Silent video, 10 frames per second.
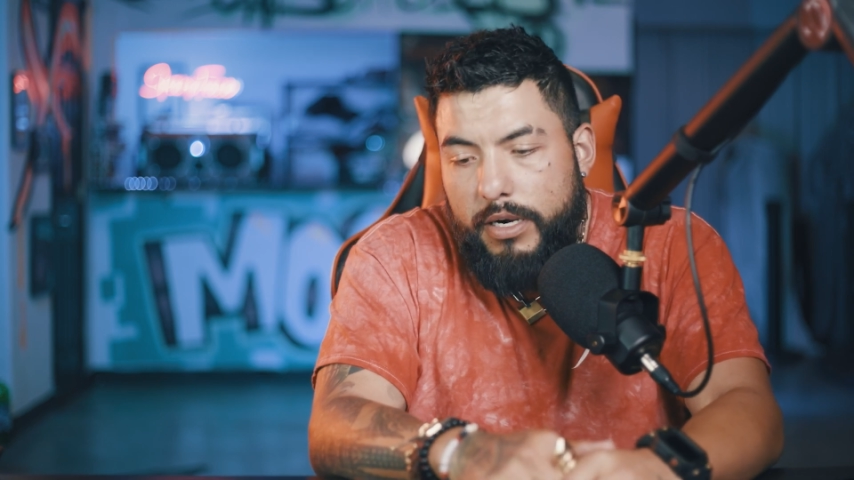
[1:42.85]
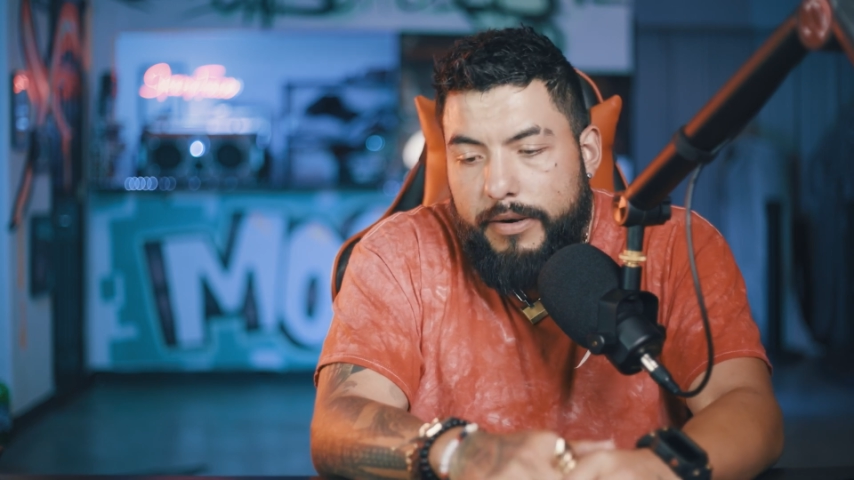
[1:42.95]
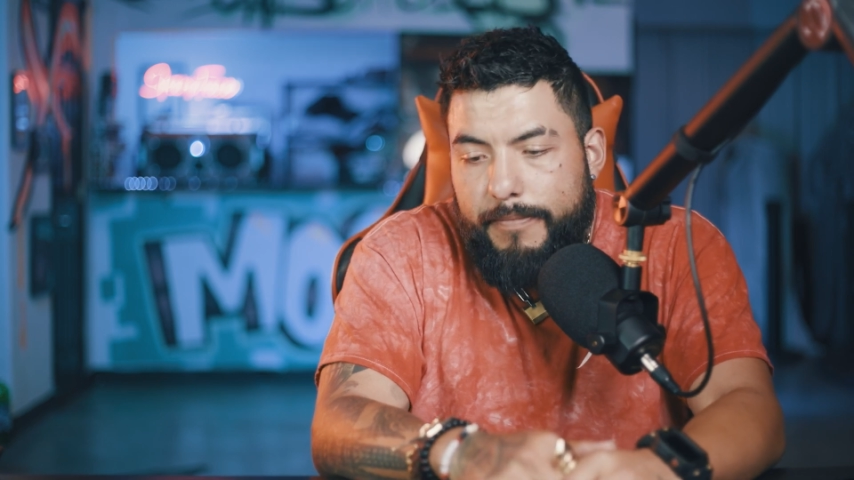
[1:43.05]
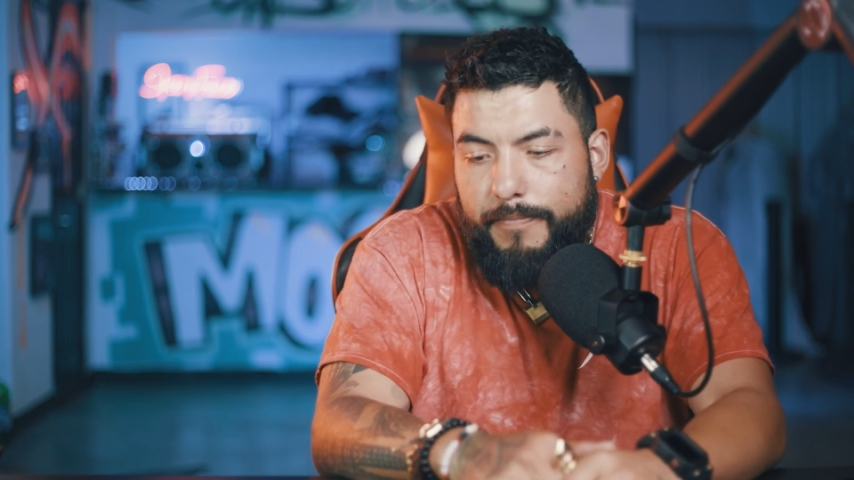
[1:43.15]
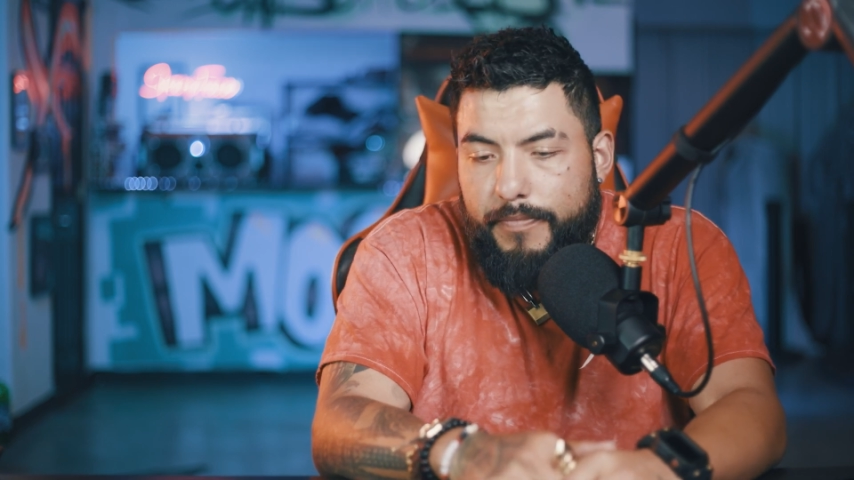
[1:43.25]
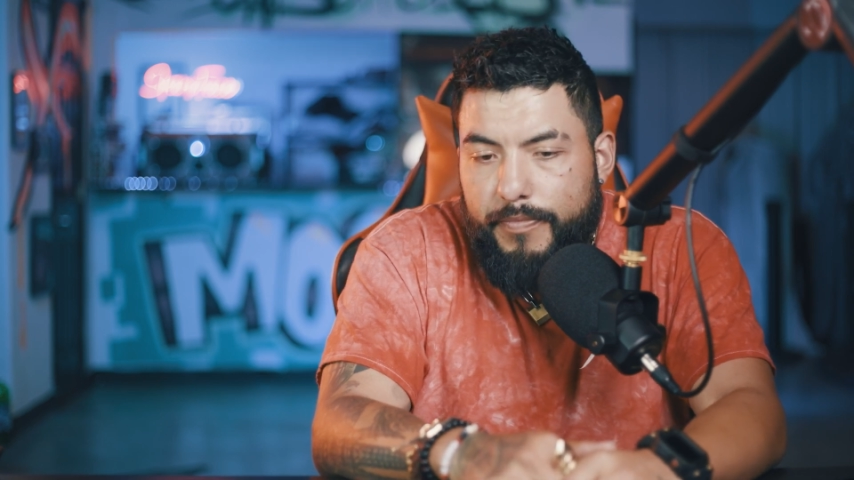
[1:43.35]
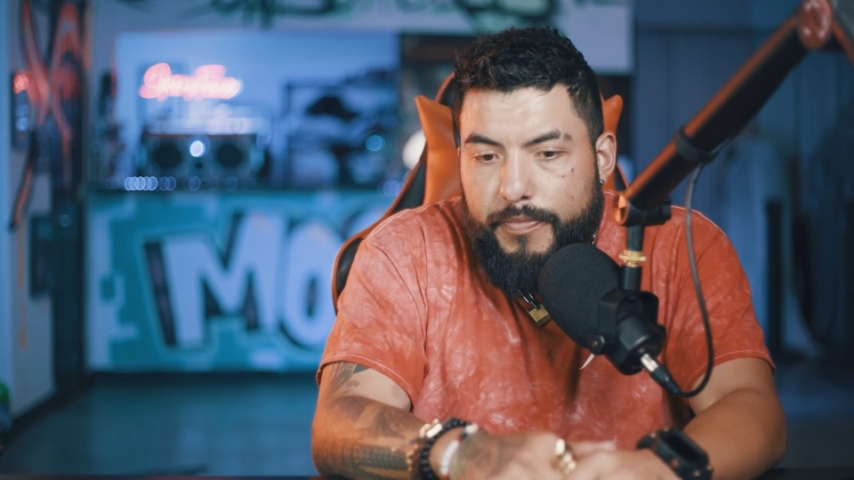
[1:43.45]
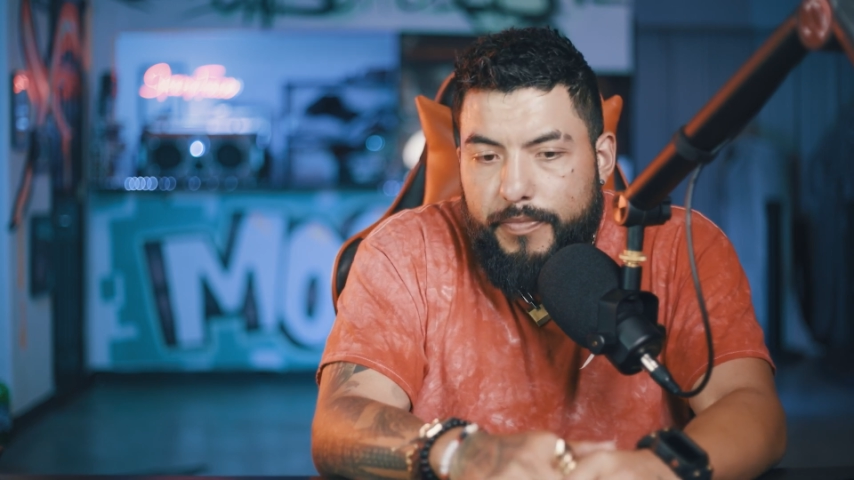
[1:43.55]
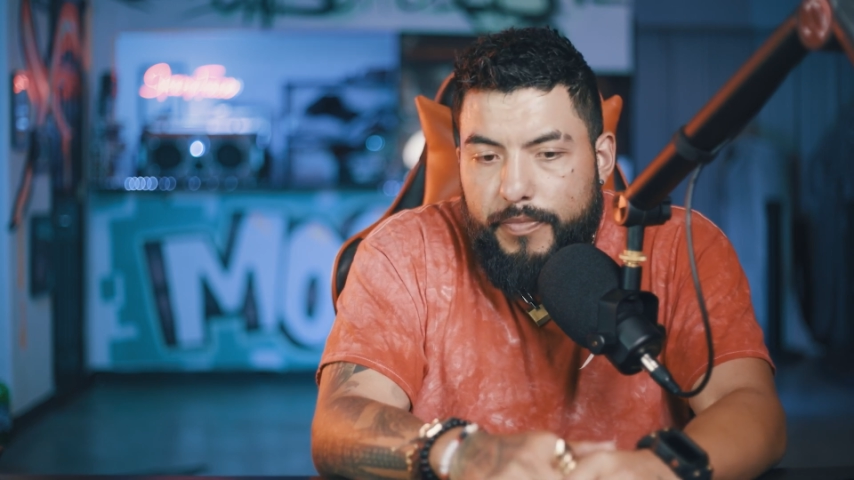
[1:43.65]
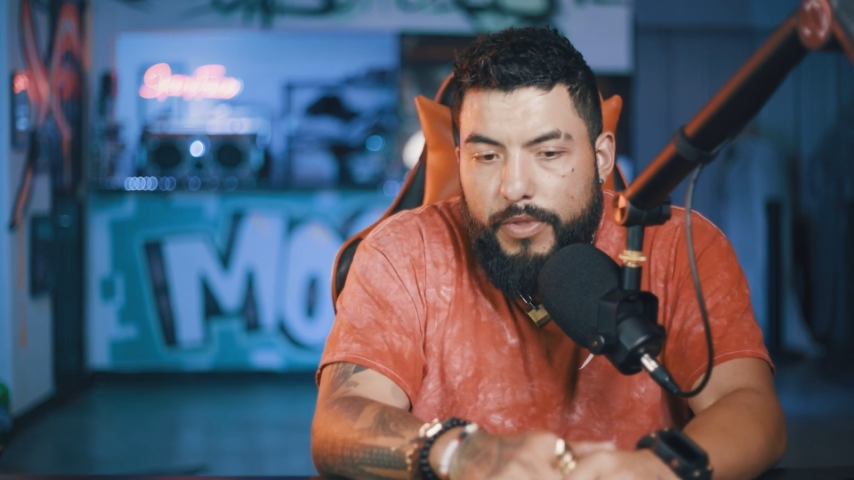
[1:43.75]
um,
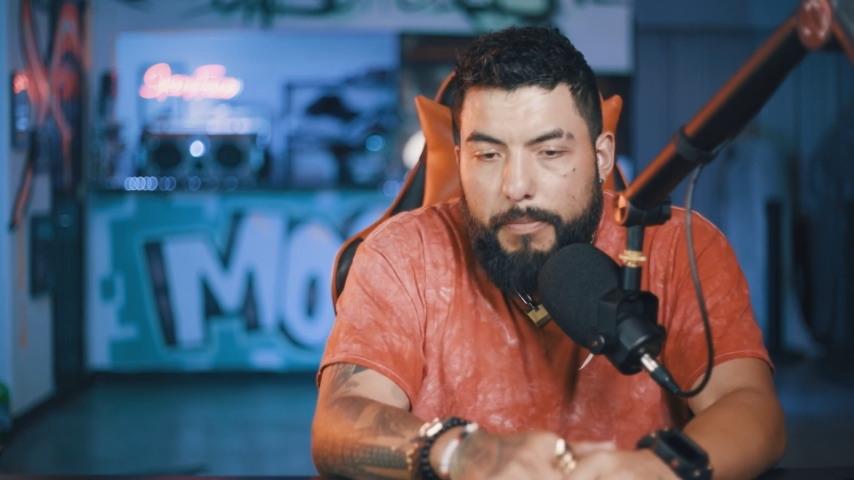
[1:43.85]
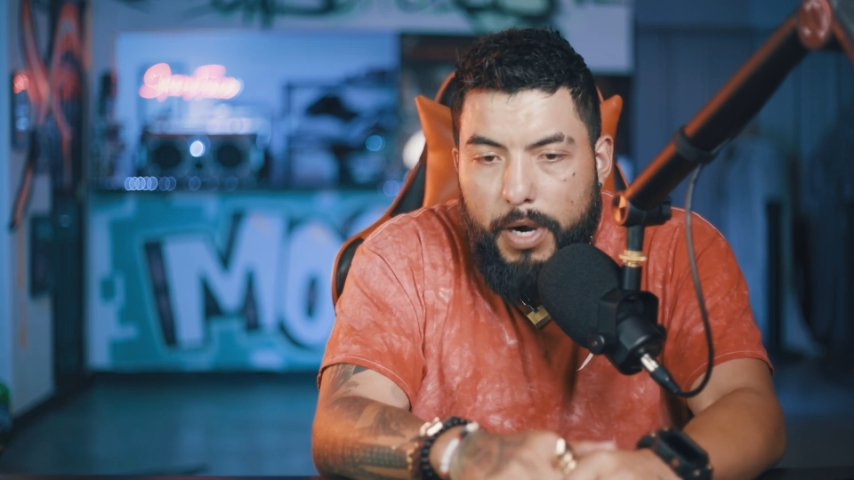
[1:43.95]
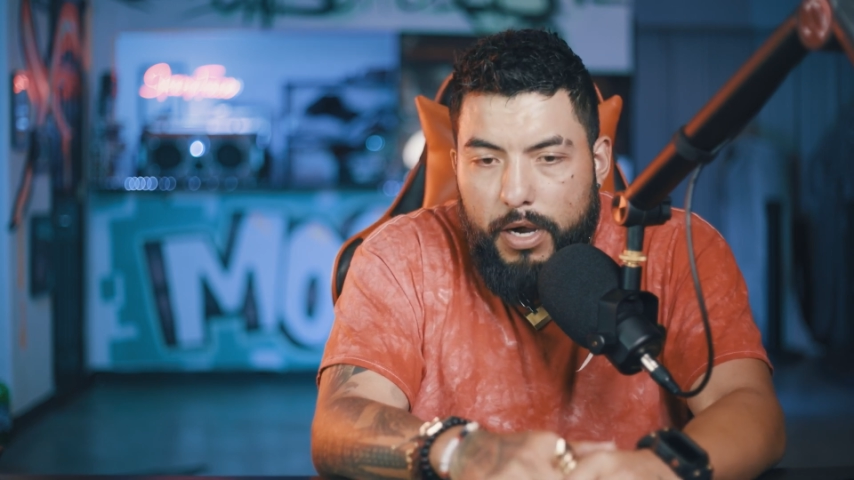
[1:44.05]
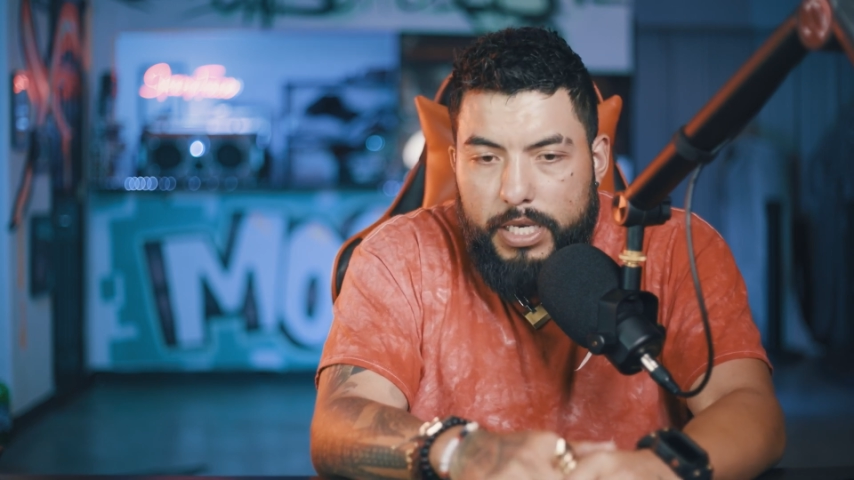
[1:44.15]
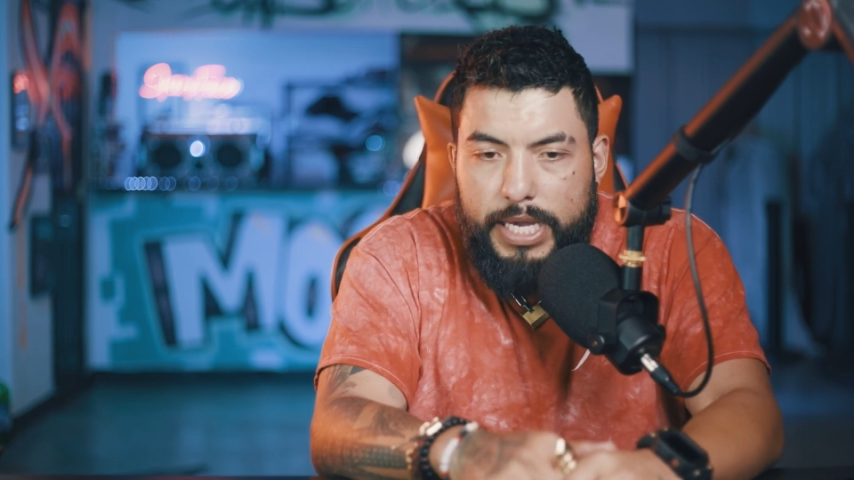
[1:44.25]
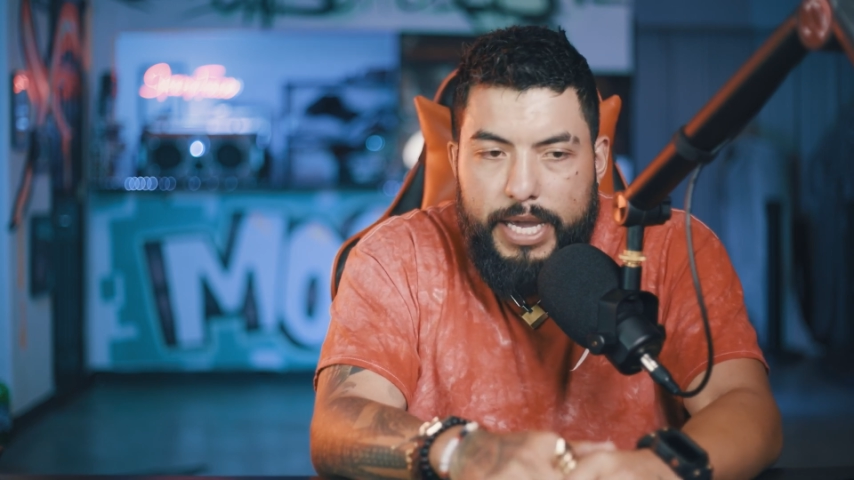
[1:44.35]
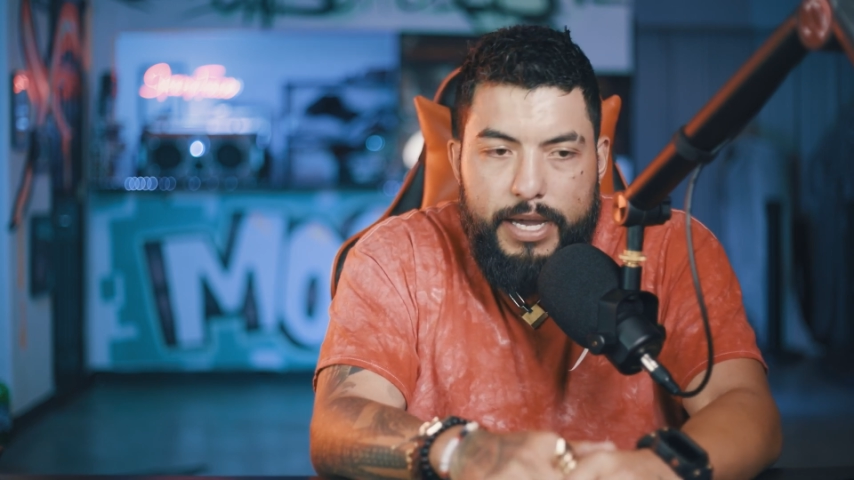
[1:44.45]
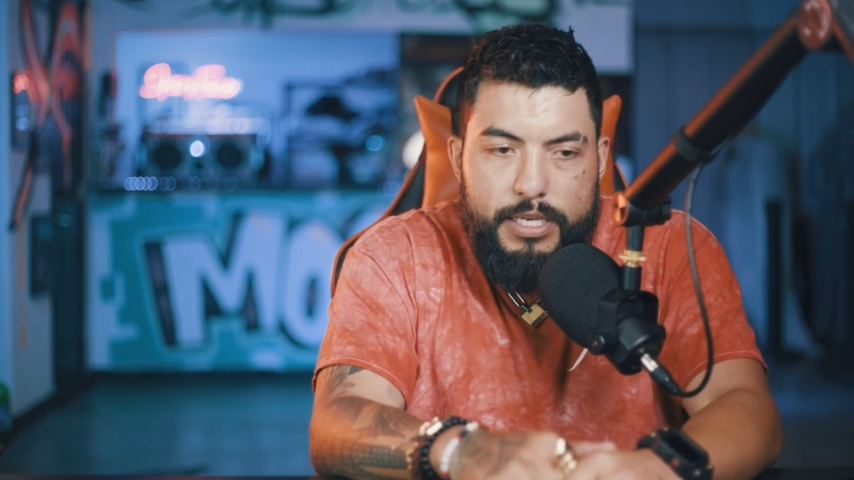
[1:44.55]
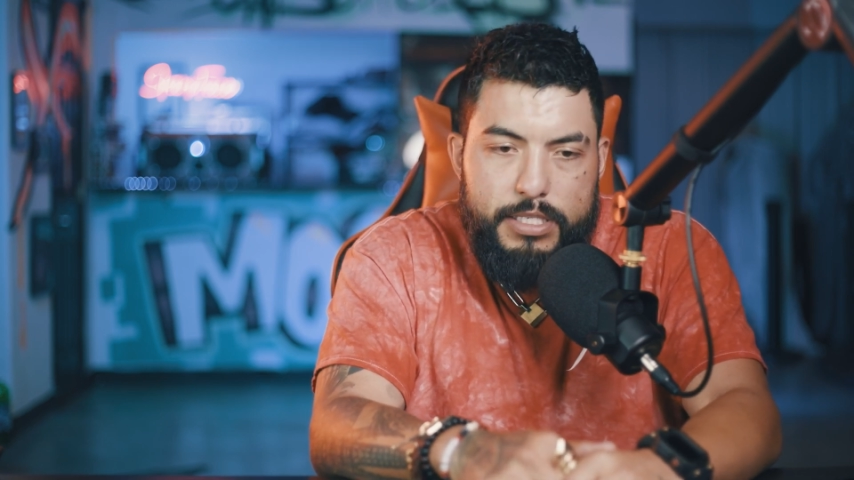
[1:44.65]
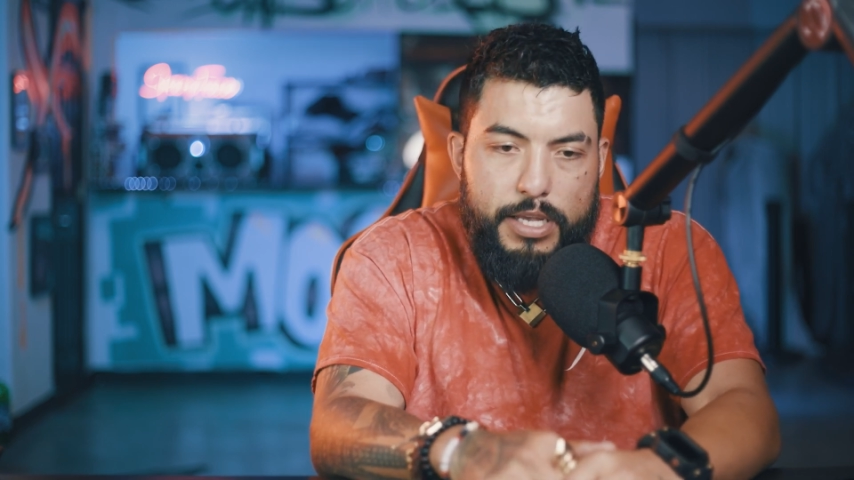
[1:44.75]
the podcast.